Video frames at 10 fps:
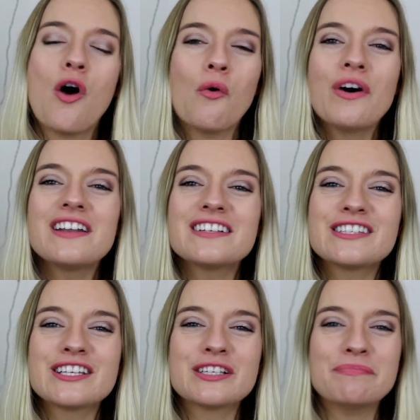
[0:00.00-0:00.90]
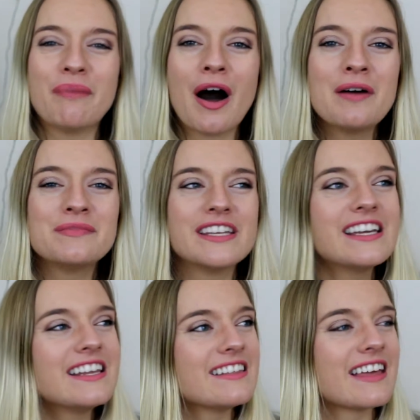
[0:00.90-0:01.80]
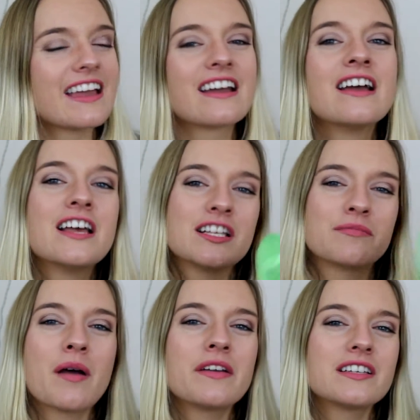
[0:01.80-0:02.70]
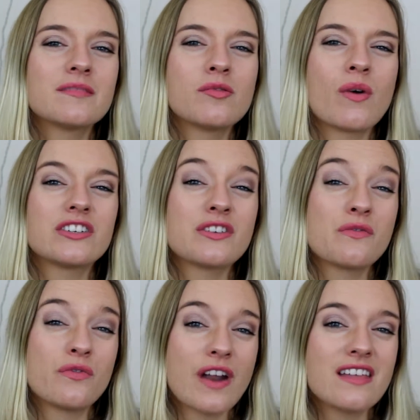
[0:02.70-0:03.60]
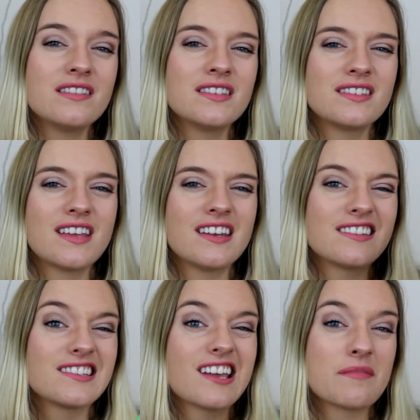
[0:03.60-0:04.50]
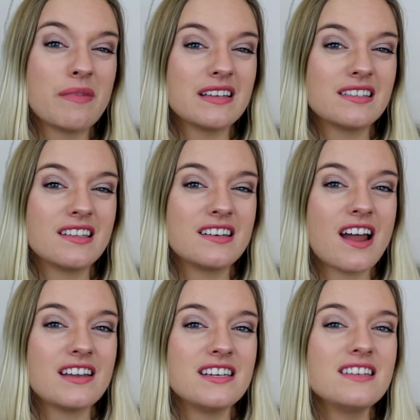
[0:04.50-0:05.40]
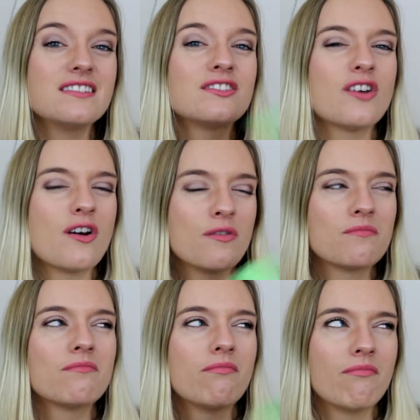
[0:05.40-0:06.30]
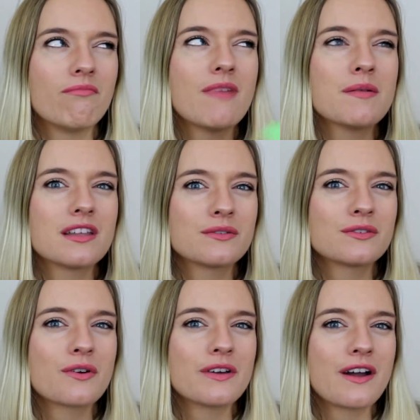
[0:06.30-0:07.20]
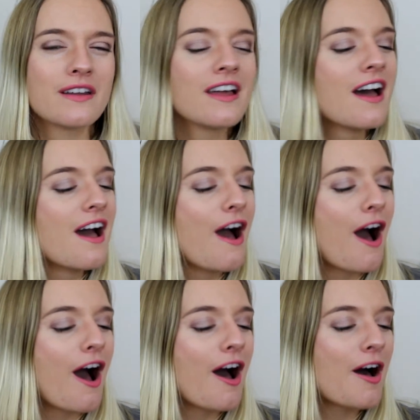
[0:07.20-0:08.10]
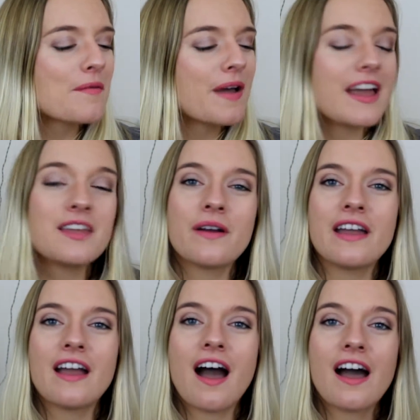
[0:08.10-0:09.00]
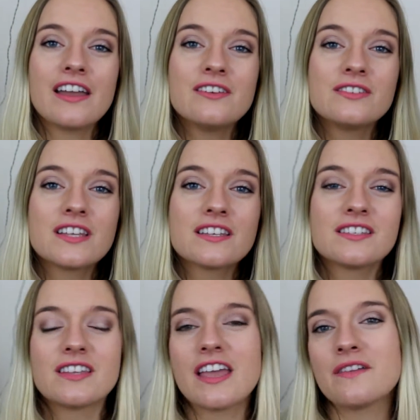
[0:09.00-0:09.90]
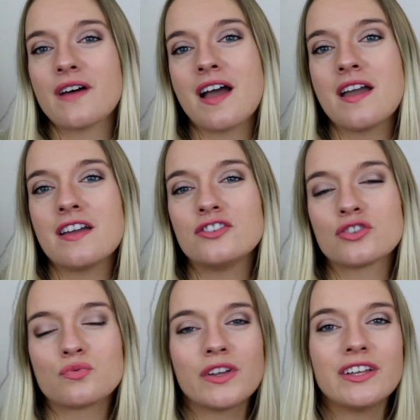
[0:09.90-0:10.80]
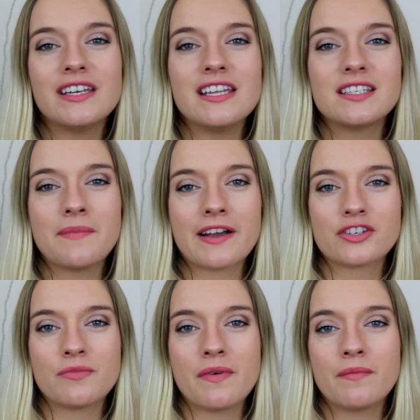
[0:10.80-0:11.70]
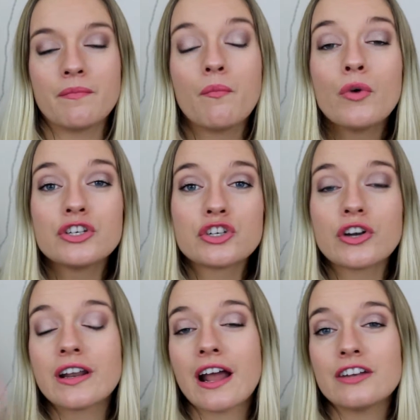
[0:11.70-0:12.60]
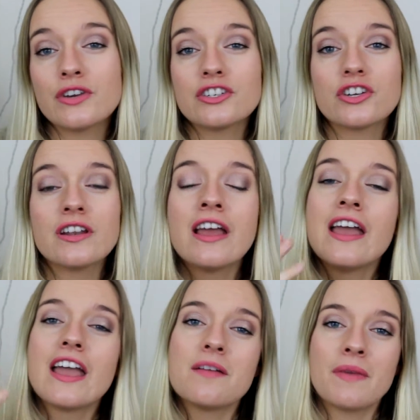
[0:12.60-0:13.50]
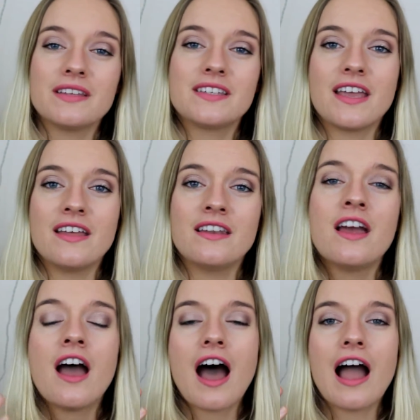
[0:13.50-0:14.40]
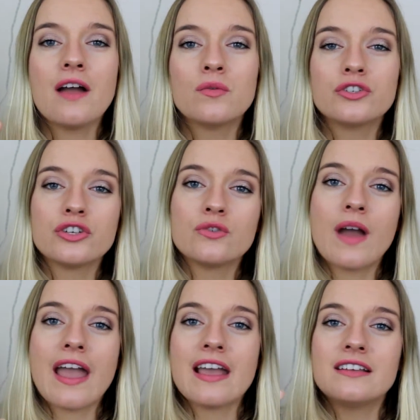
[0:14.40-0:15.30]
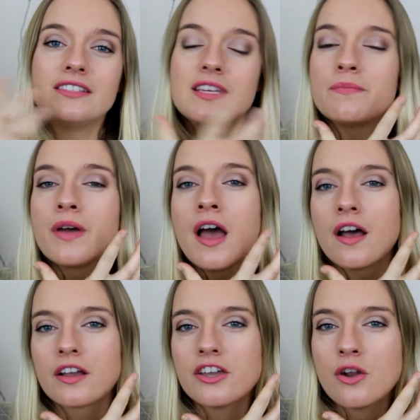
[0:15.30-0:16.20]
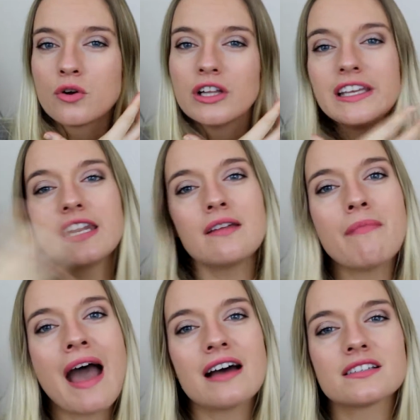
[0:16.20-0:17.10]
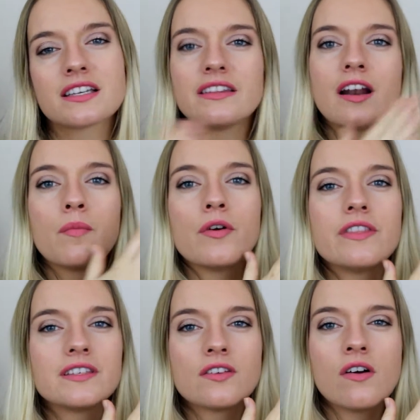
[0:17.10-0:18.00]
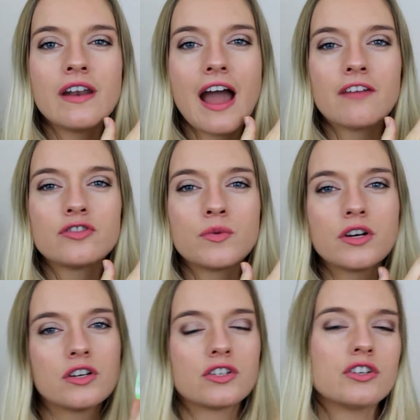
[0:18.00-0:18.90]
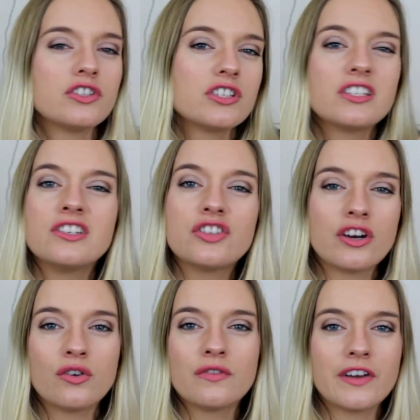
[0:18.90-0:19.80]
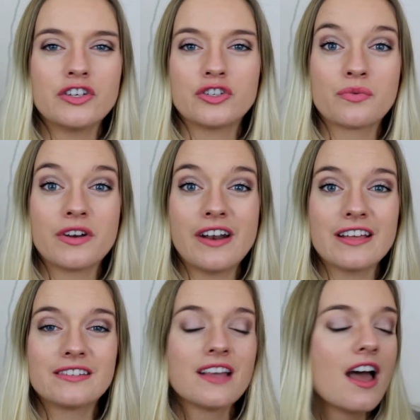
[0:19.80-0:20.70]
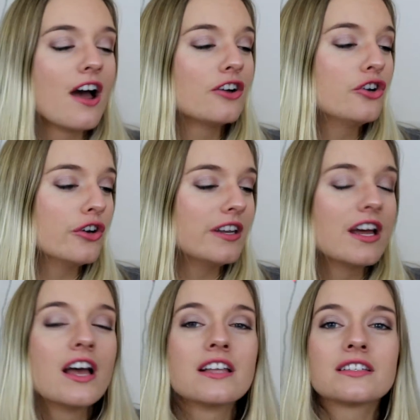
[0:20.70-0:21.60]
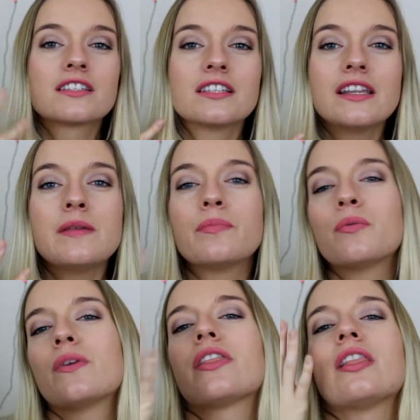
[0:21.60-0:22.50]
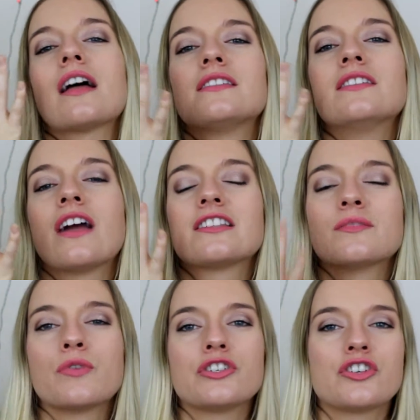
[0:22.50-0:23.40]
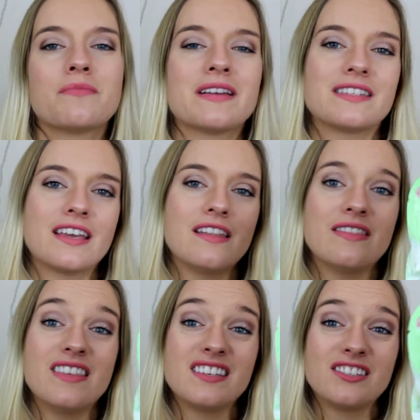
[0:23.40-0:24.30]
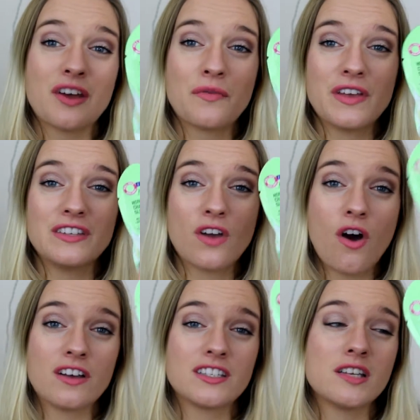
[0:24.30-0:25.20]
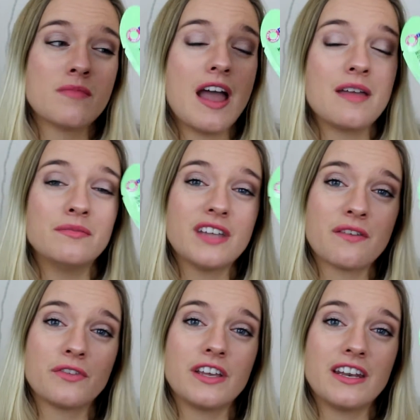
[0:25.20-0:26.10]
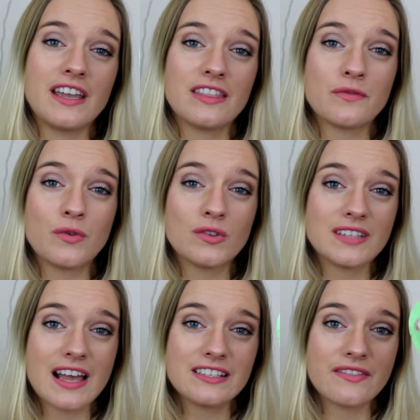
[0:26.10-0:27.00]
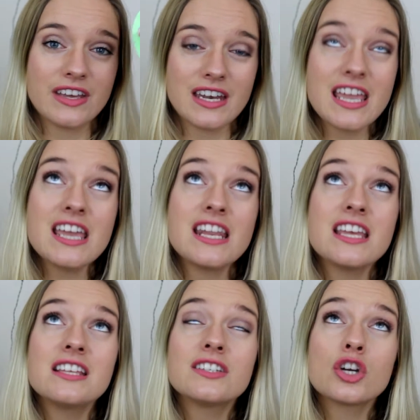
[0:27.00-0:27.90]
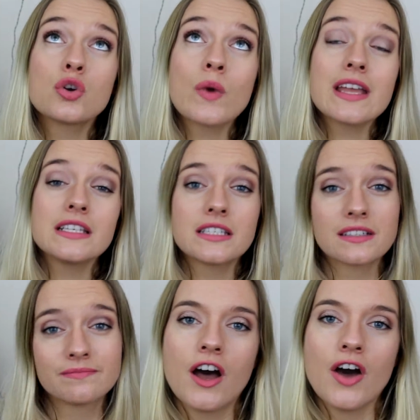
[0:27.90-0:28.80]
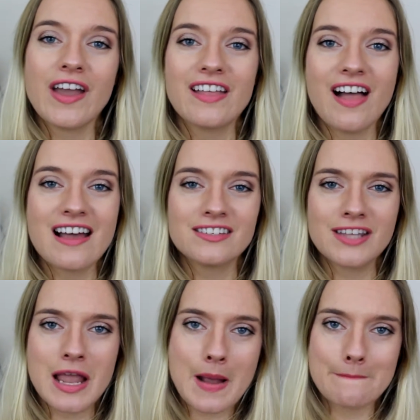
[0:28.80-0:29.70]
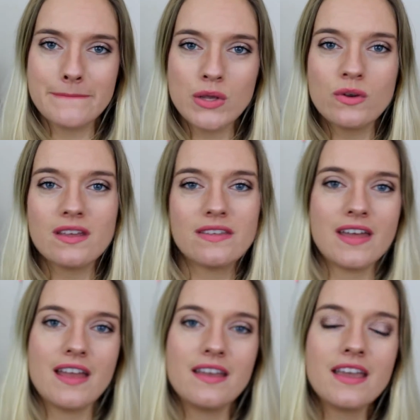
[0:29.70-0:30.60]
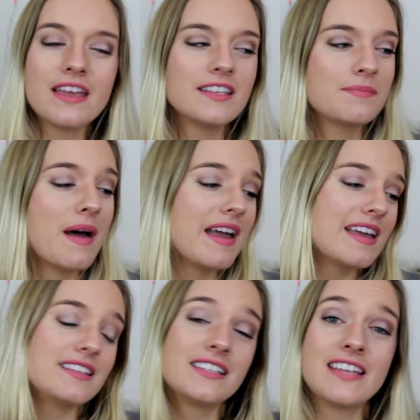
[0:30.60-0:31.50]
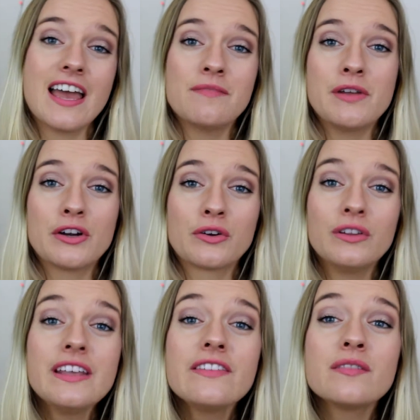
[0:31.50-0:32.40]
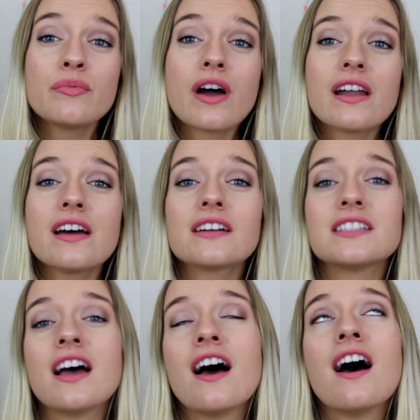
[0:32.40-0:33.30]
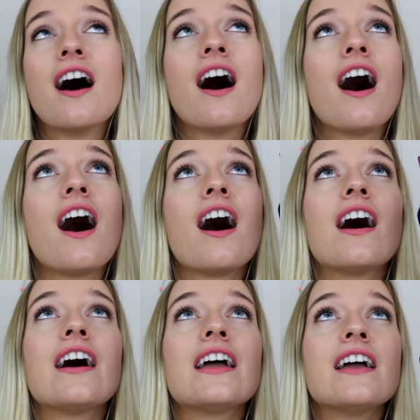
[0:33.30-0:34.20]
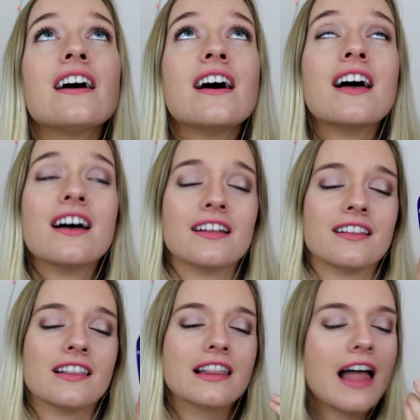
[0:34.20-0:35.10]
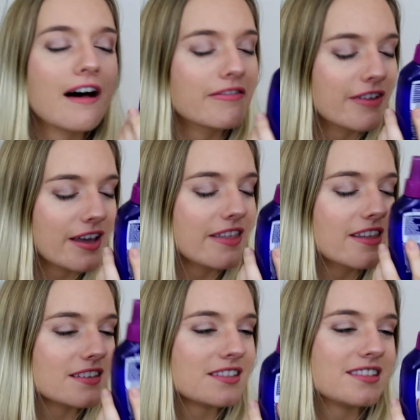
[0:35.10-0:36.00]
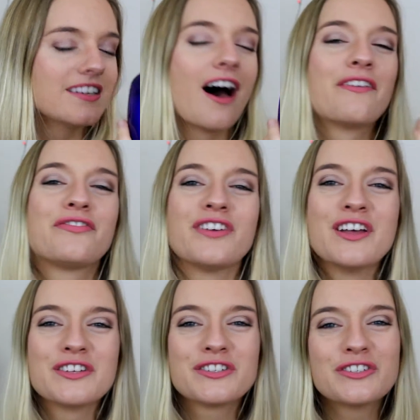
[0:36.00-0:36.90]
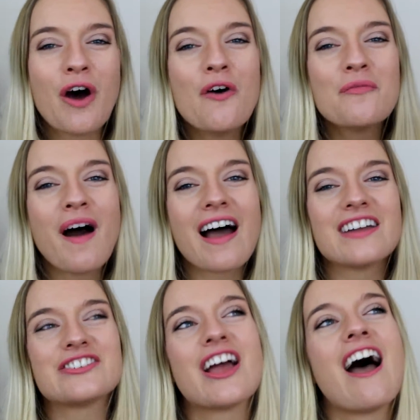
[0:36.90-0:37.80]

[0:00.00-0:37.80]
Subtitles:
What is this Bomb Diggity thing? It's probably because I've been watching Friends and it's like based in the 90s, so maybe that's what's going on. Anyway, I use this if I just really need some extra moisture and hydration in my skin. I will do a deep, you know, cleaning mask, and then I'll put this on afterwards, or just in general if I just want a nice, good sleep with lots and lots of moisture in my skin. This stuff is awesome. I am definitely gonna get the full size of it. It is great. Okay, last like beauty thing is my It's a 10 Miracle Leave-In product. I love this stuff so much.